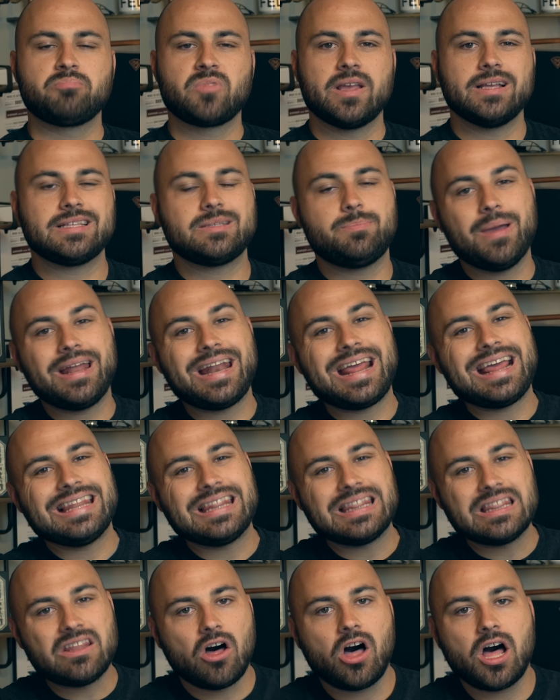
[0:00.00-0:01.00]
It's been a
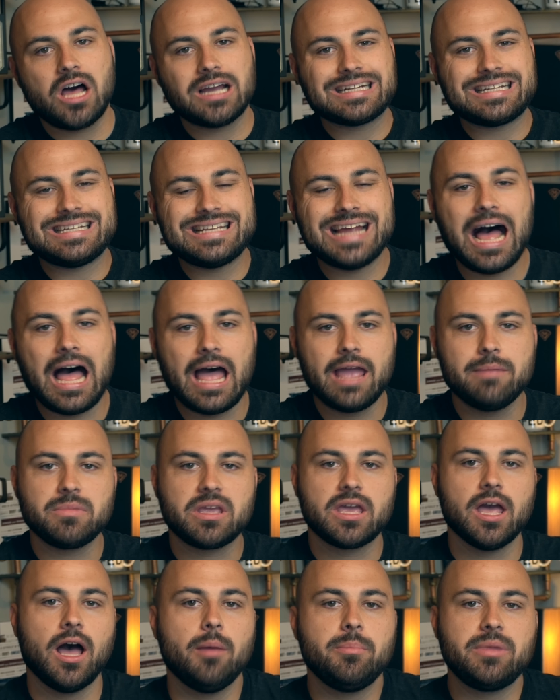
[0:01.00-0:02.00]
long time
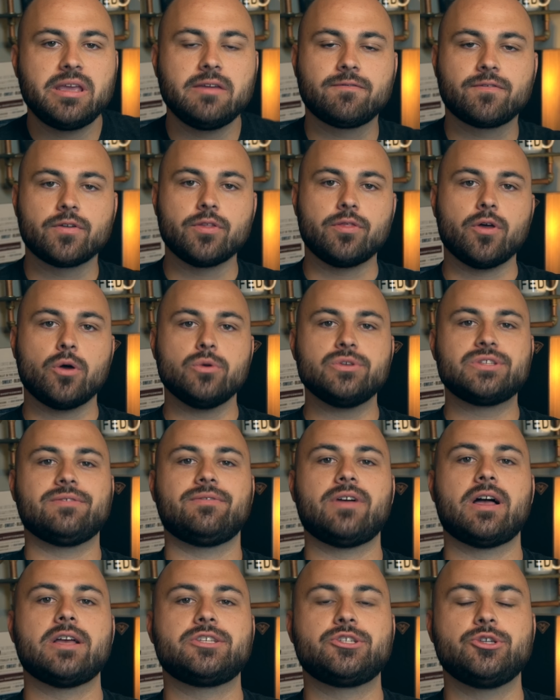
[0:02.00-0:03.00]
coming for those of
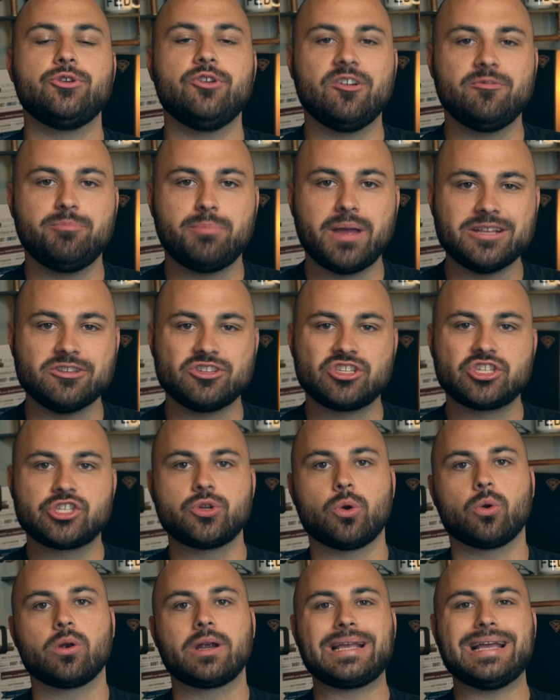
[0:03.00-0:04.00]
us who have been
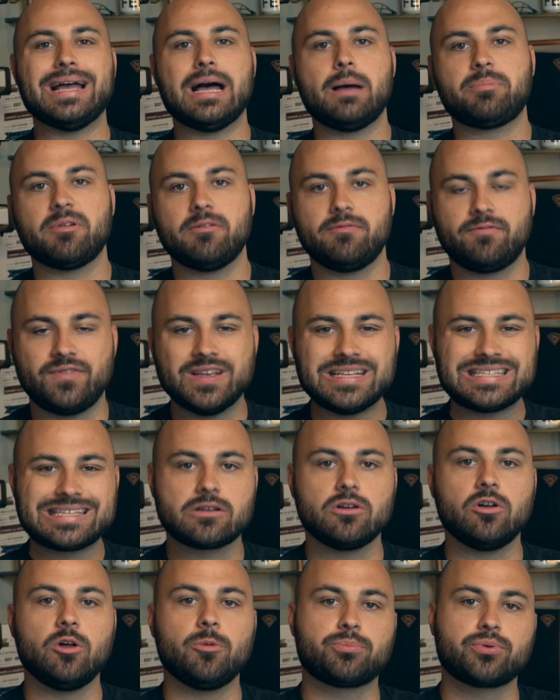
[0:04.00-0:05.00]
storing up
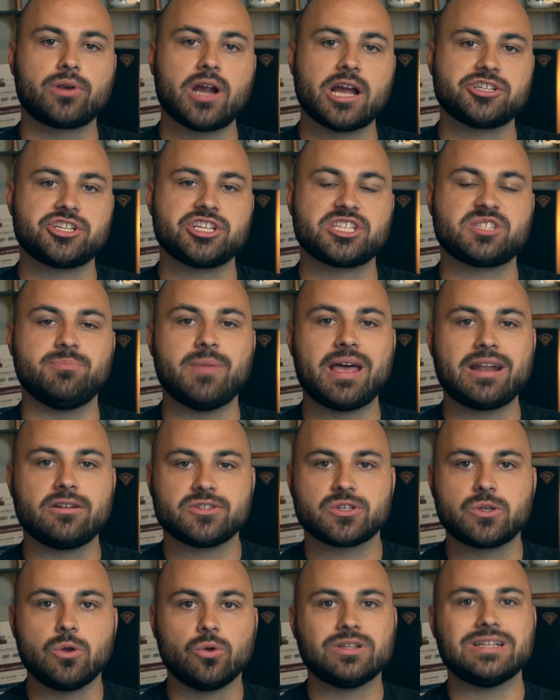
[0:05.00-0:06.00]
physical precious
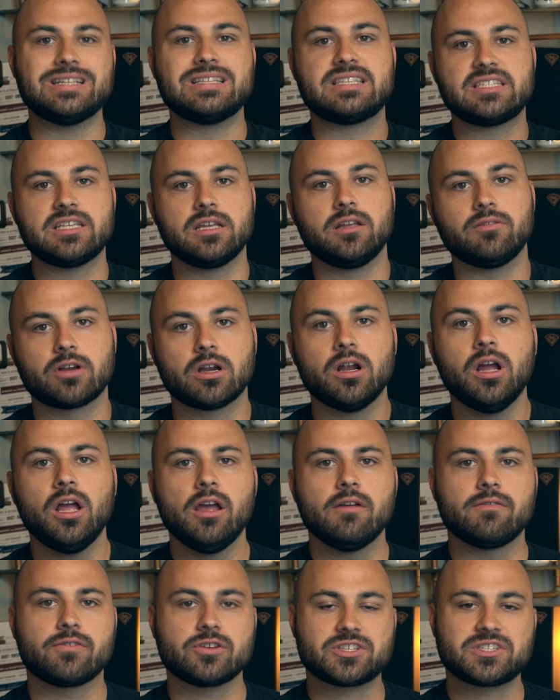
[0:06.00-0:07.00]
metals, gold and silver,
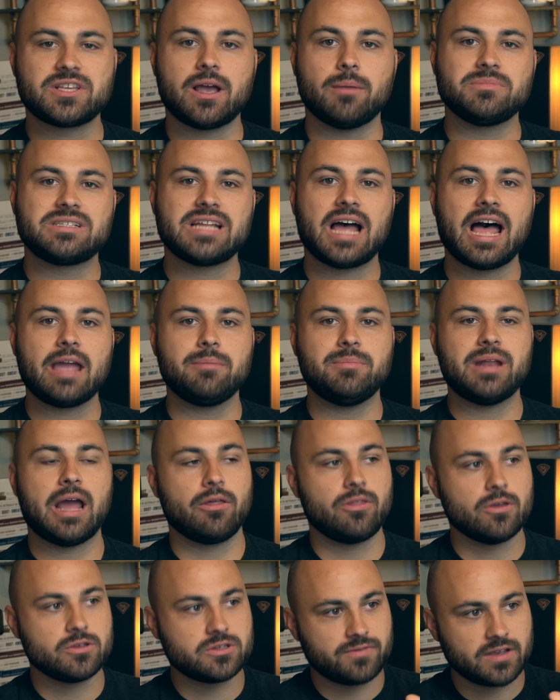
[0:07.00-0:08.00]
for some time now.
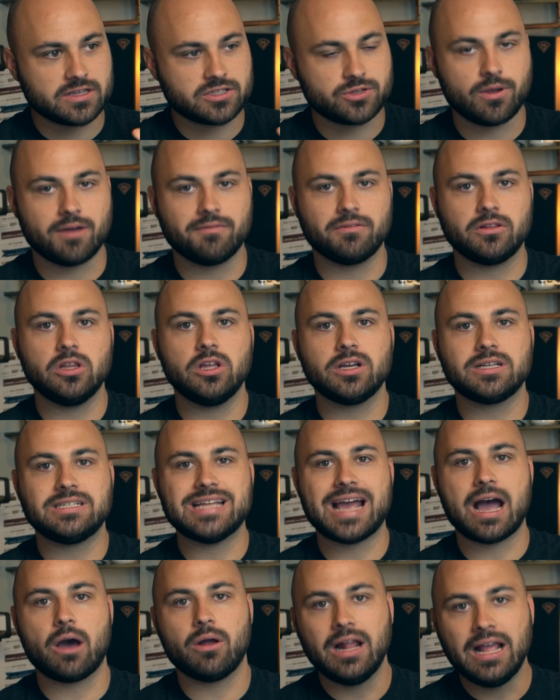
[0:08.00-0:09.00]
Those of us who have looked
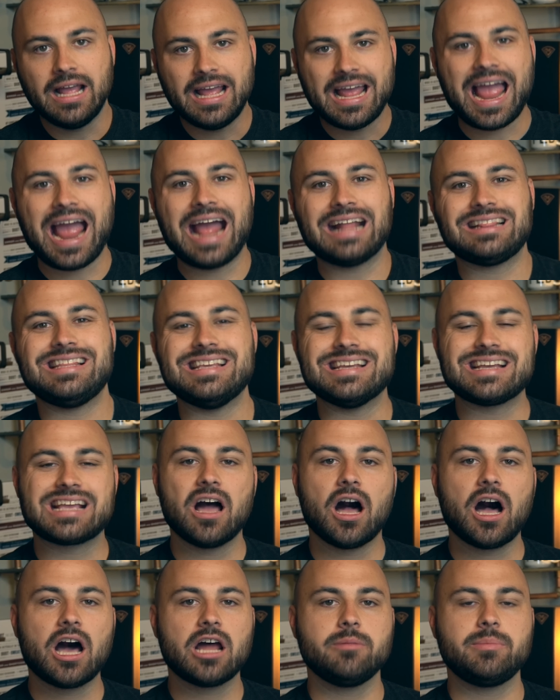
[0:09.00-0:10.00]
out at the
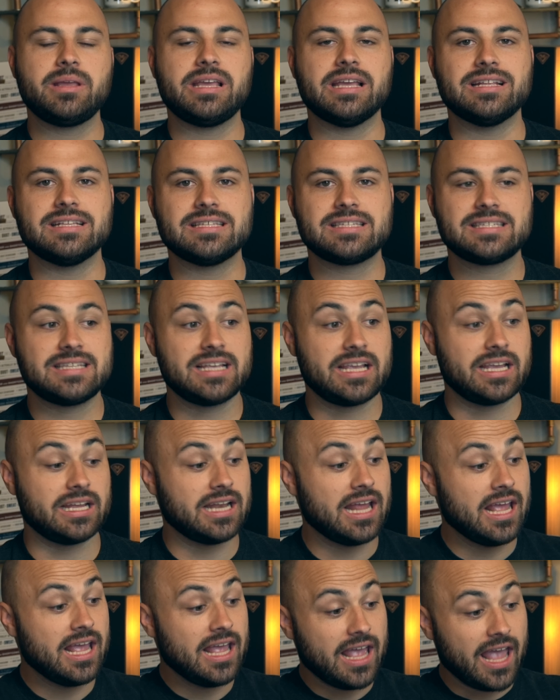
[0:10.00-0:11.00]
economy and
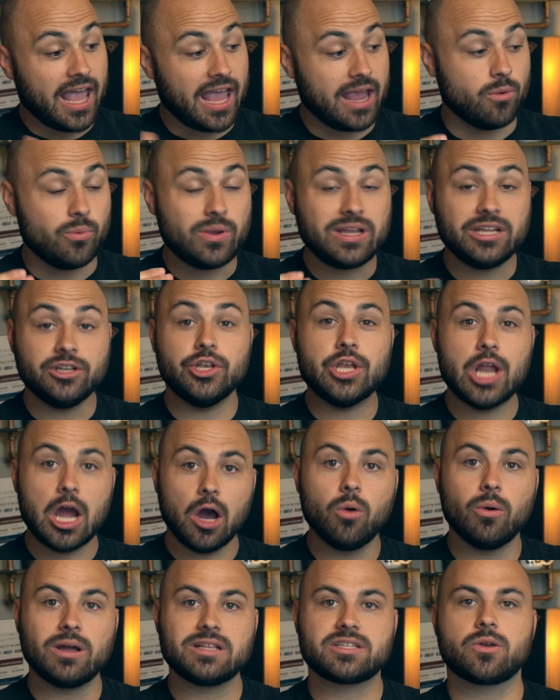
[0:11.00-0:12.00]
seen, hey, we
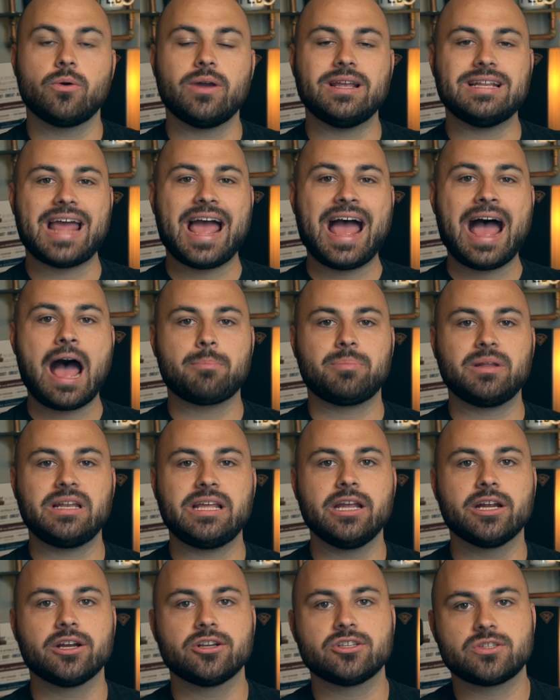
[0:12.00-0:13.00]
know what's going to happen
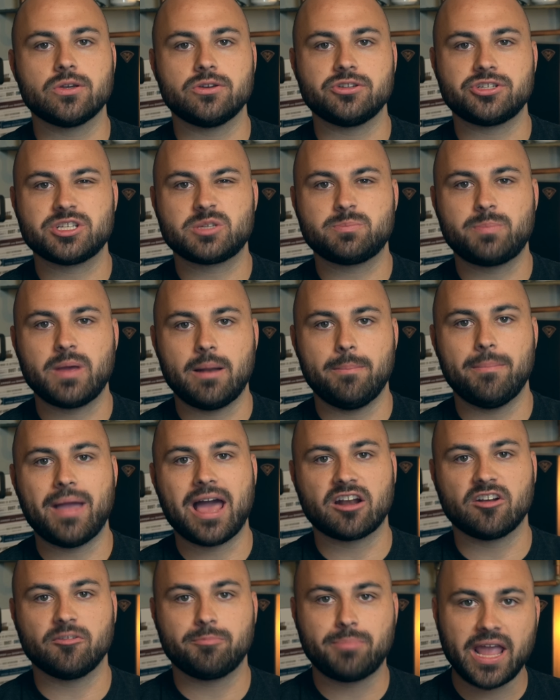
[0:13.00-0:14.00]
here. And so it's just been a
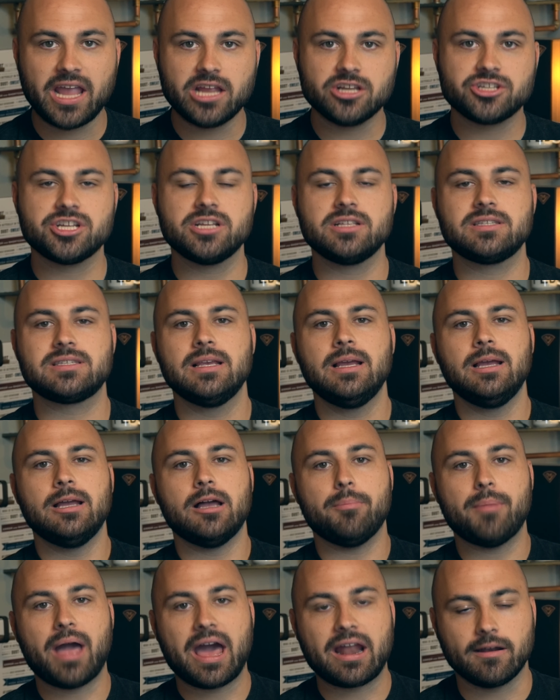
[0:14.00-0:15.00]
matter of patience,
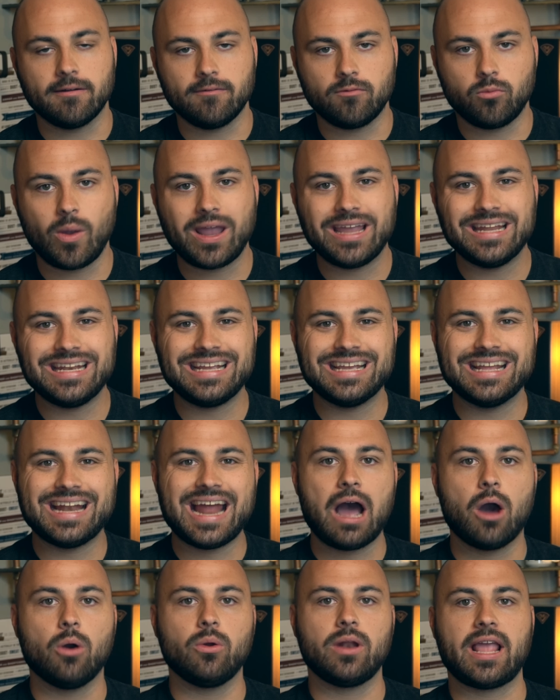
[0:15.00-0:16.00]
a matter of waiting it
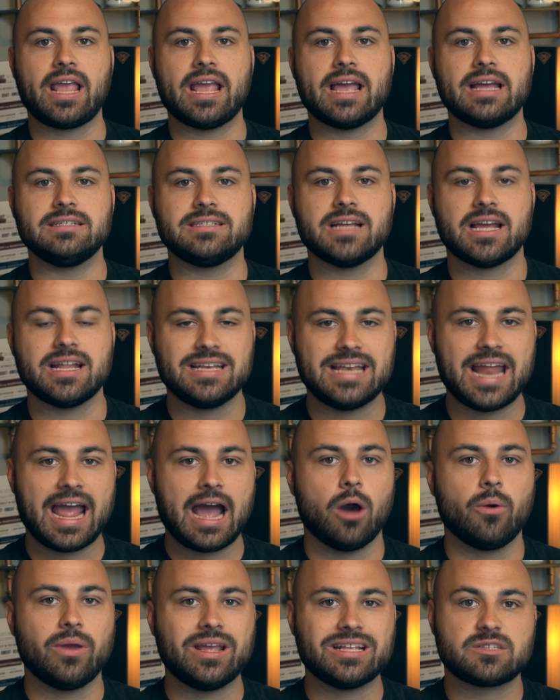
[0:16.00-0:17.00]
out. And
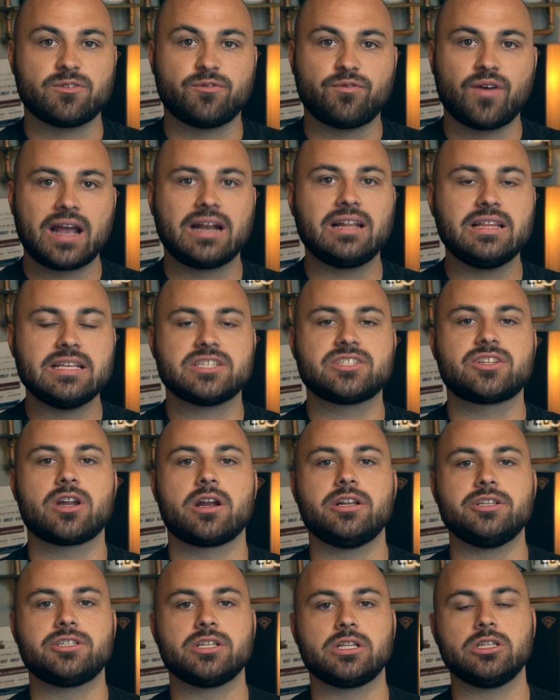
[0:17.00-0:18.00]
now it's finally
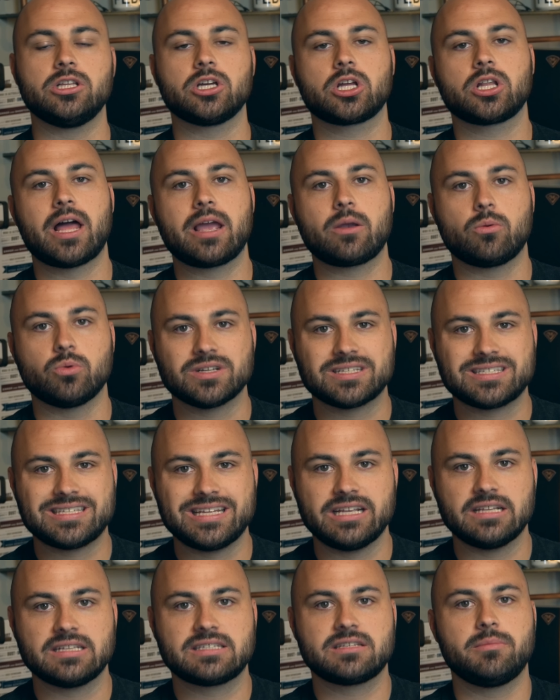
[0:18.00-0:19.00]
starting to look like we're
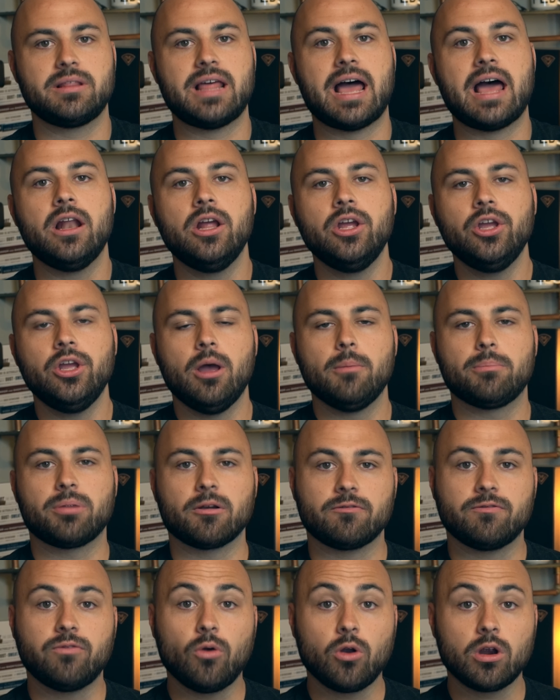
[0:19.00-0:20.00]
seeing some of that
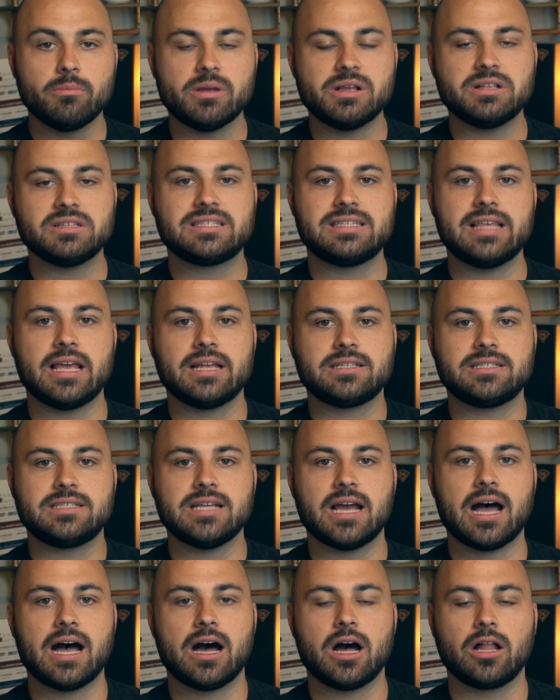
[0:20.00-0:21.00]
performance that
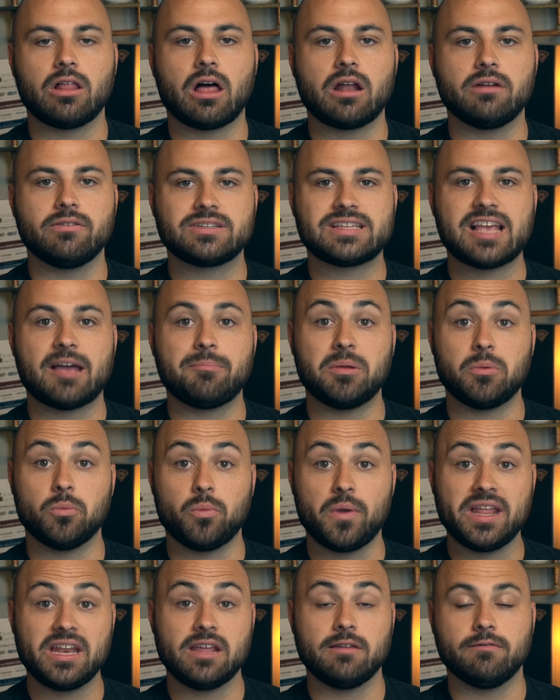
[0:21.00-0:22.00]
uh, a lot of us have been
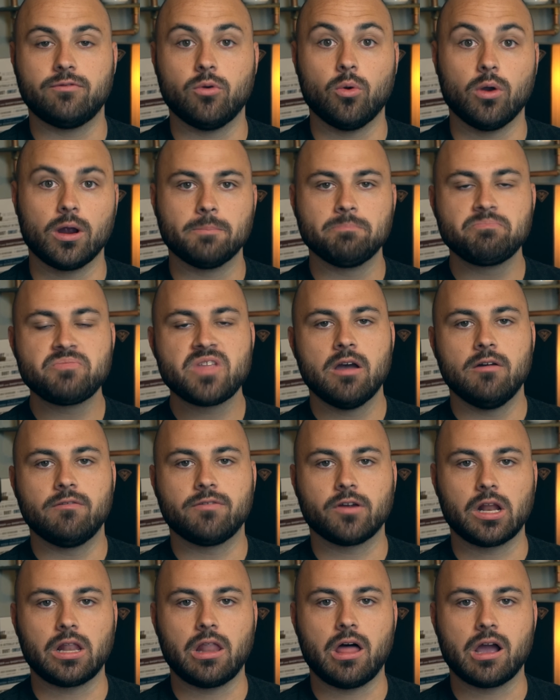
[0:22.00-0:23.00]
waiting for
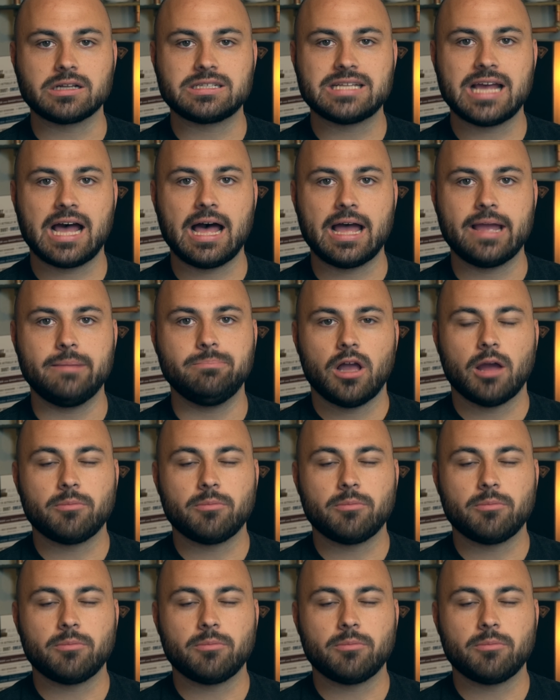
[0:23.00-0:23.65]
for a long time.